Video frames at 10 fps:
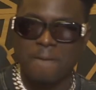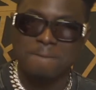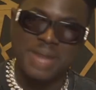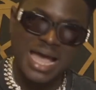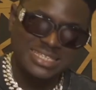
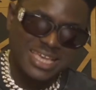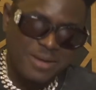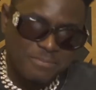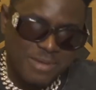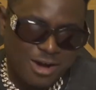Basket
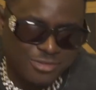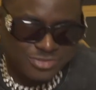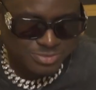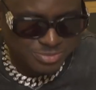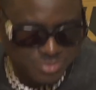Mouth
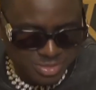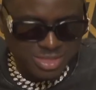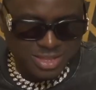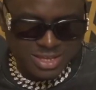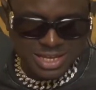
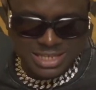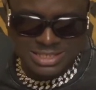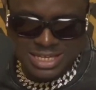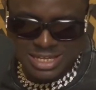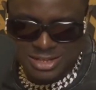has
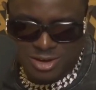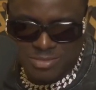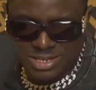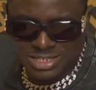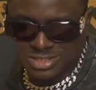taken the
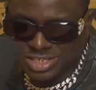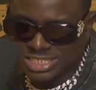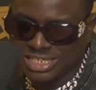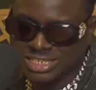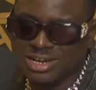comedy industry,
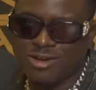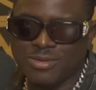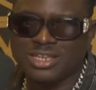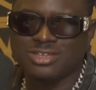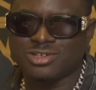Nigerian
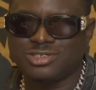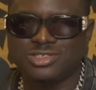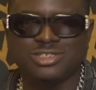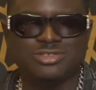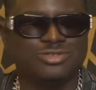comedy
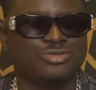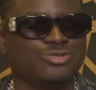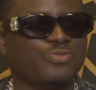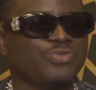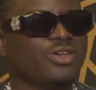industry,
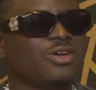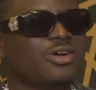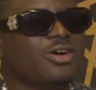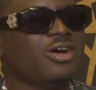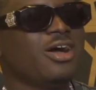to
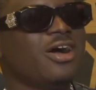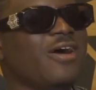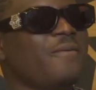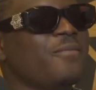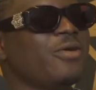
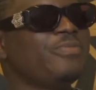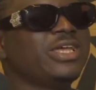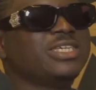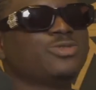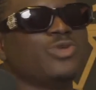a
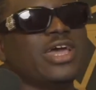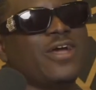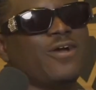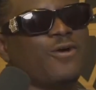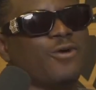place
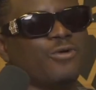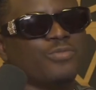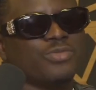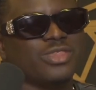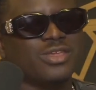where
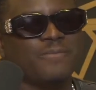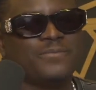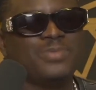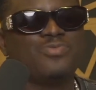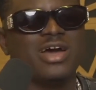
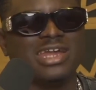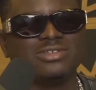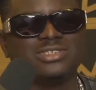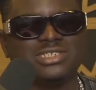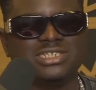people are now
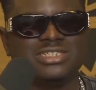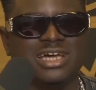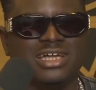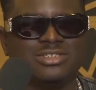seeing that,